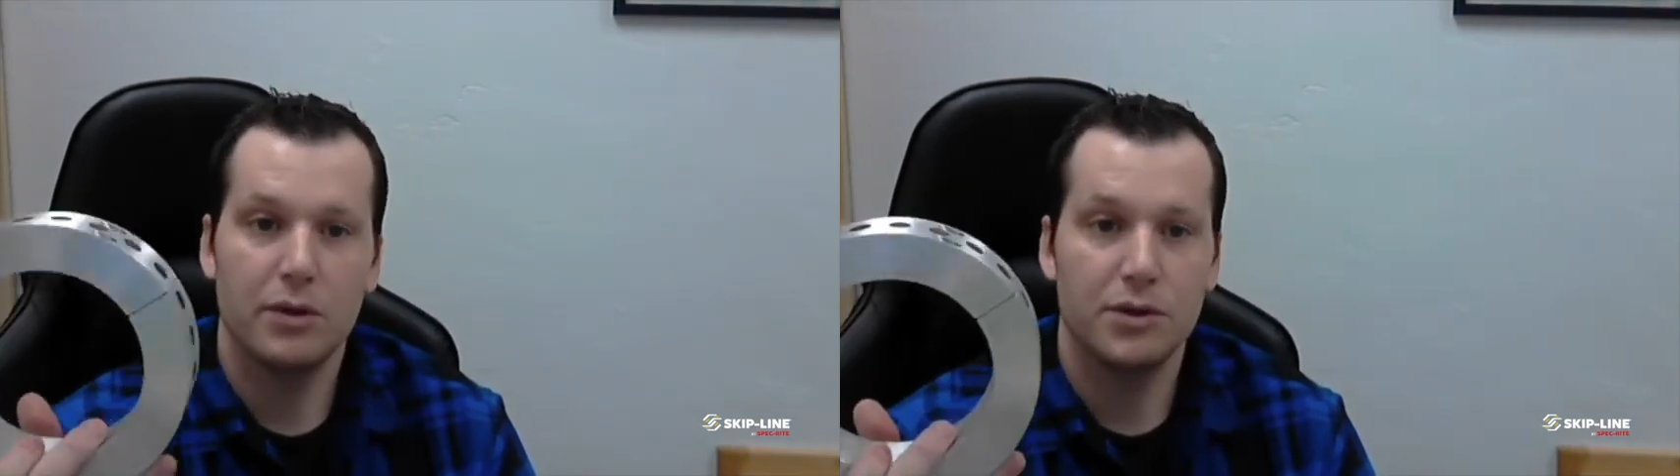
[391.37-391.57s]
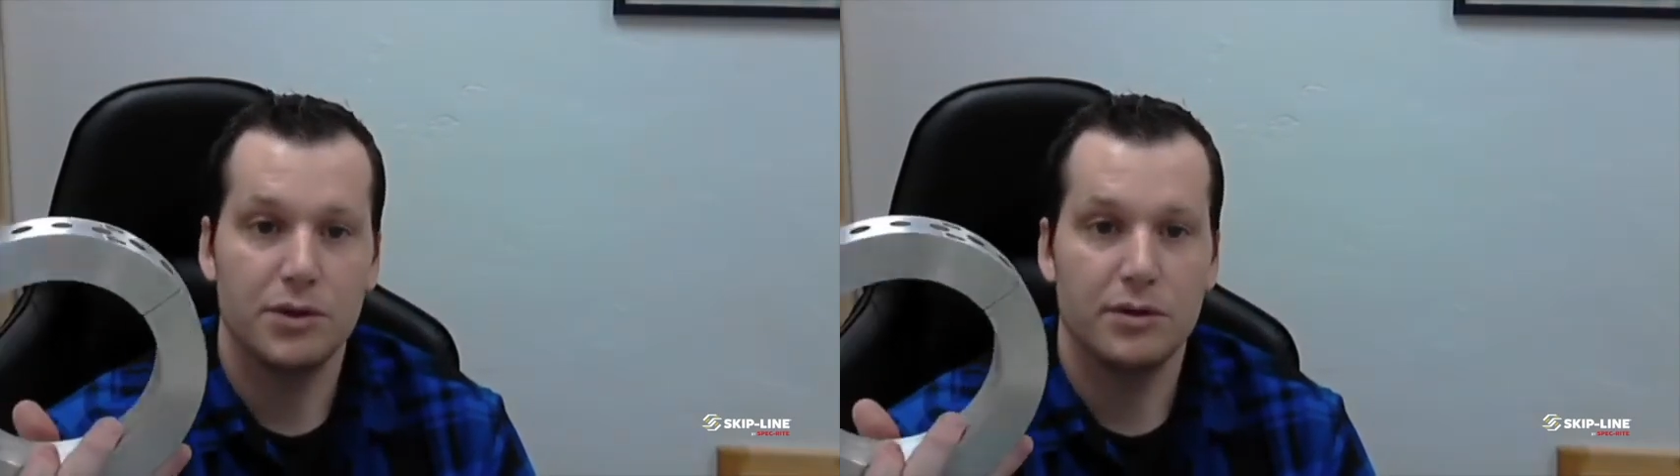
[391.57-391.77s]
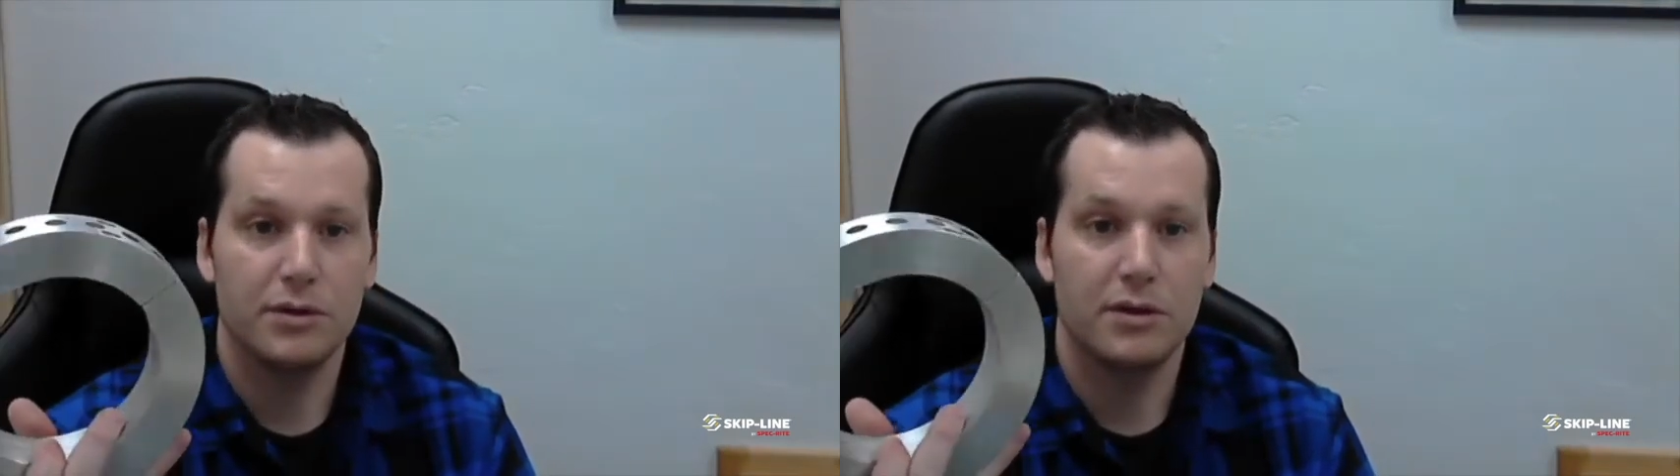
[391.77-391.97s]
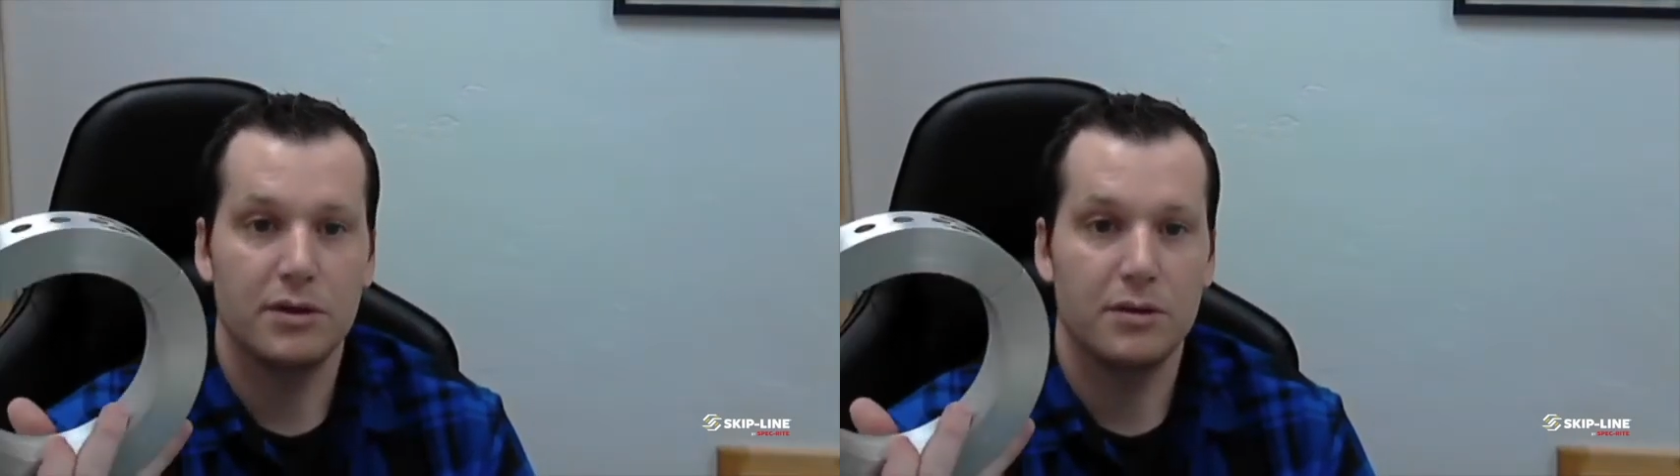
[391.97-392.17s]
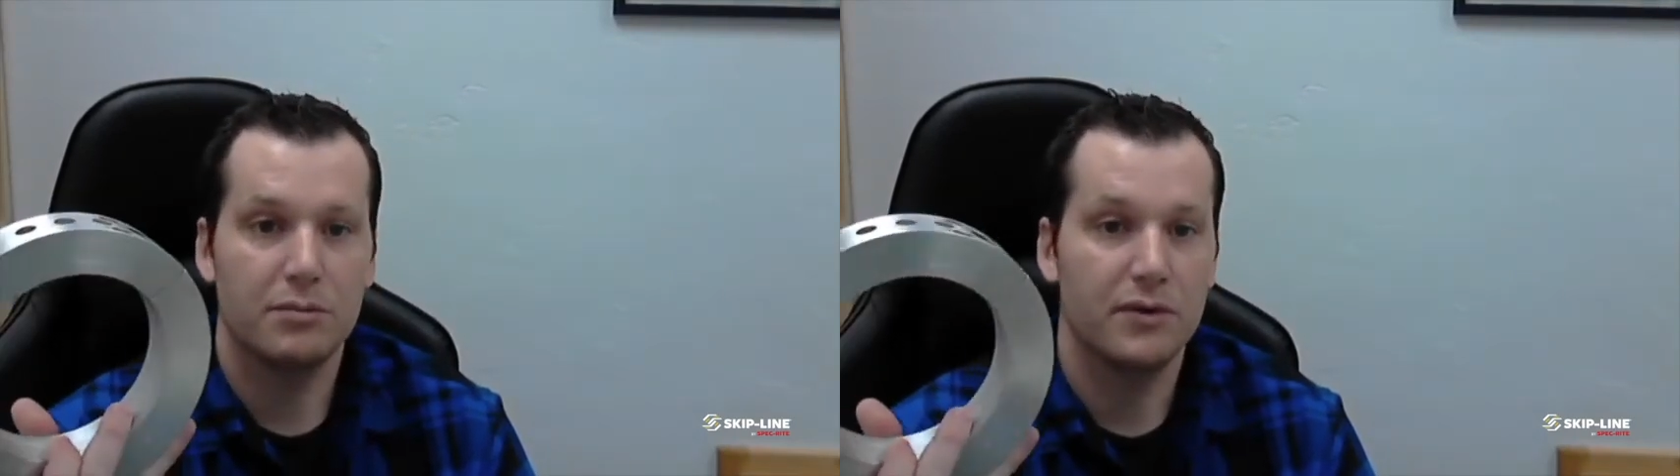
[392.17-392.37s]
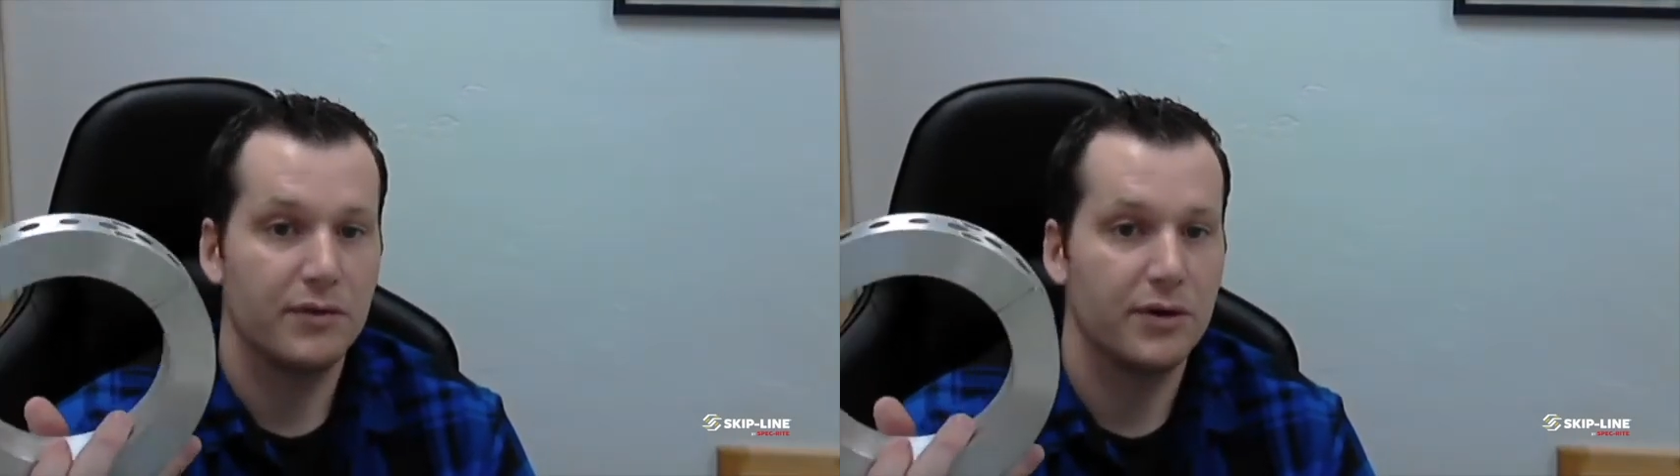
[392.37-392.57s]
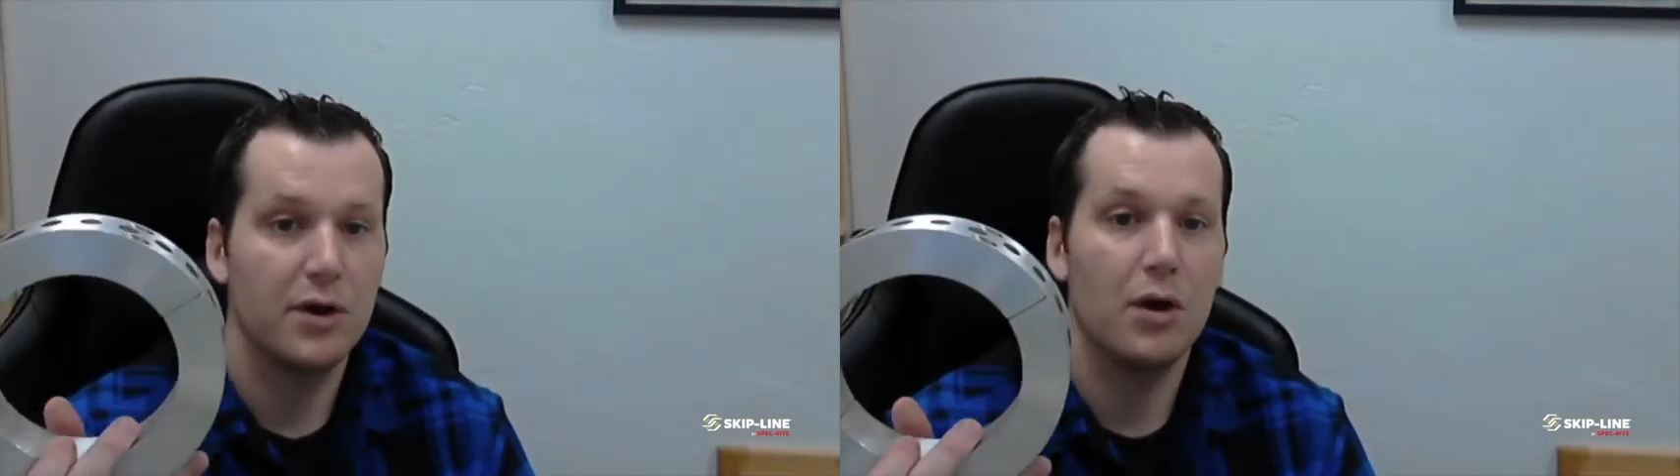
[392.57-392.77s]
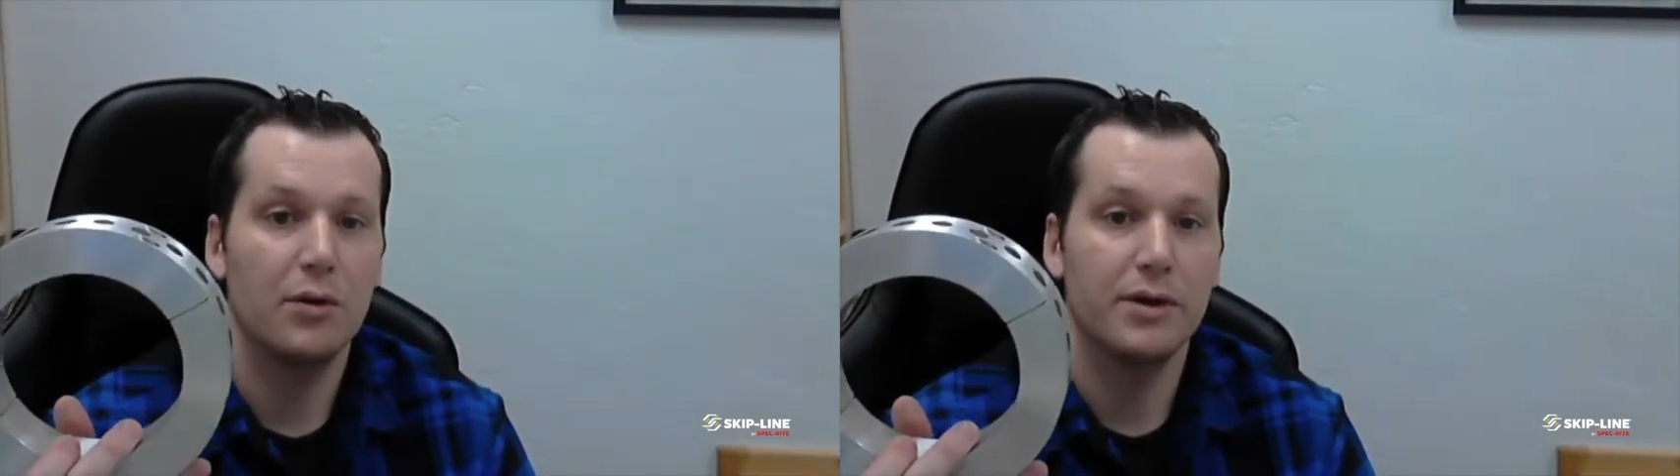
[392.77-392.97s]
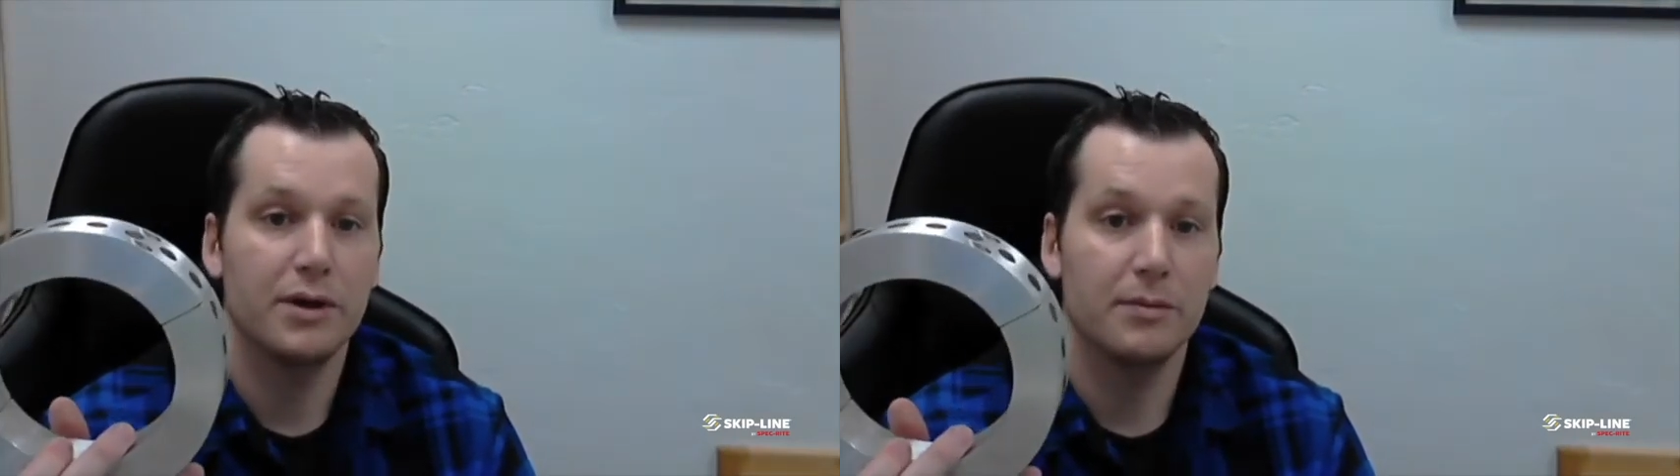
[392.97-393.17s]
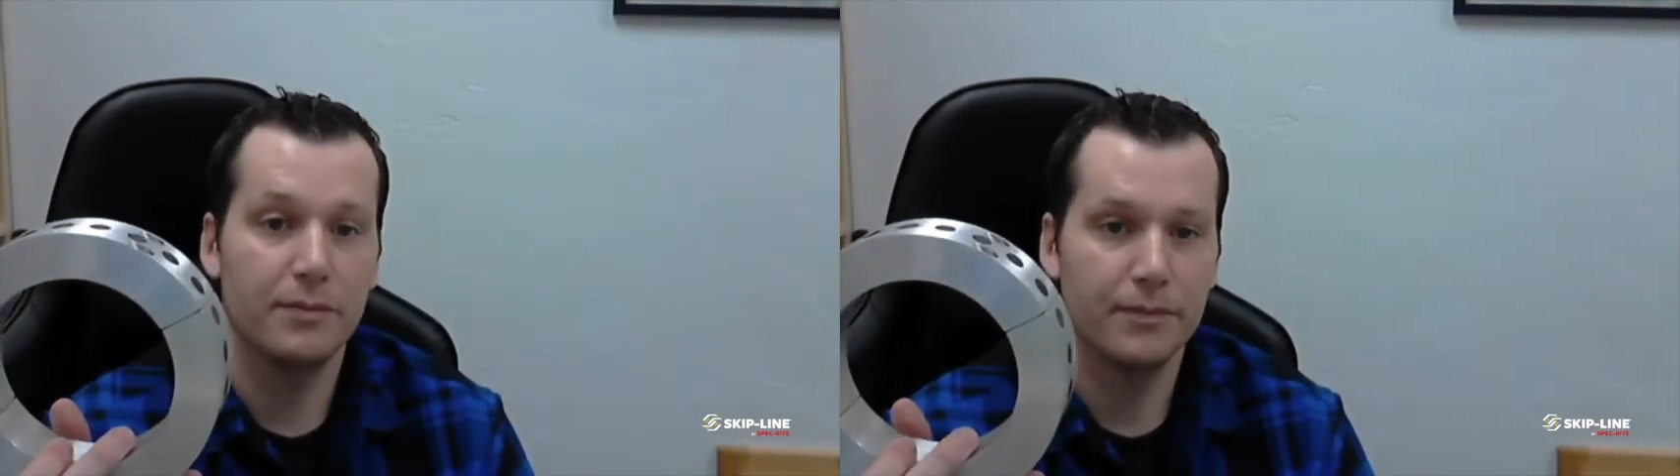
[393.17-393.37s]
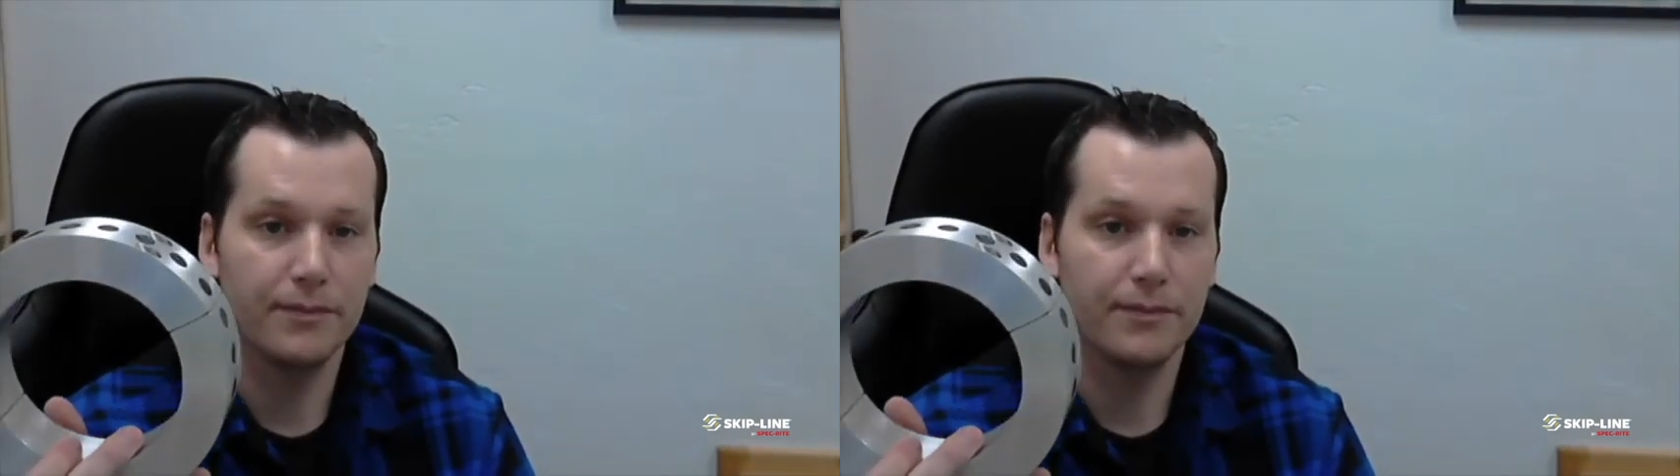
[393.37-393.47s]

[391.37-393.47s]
your preferred OEM.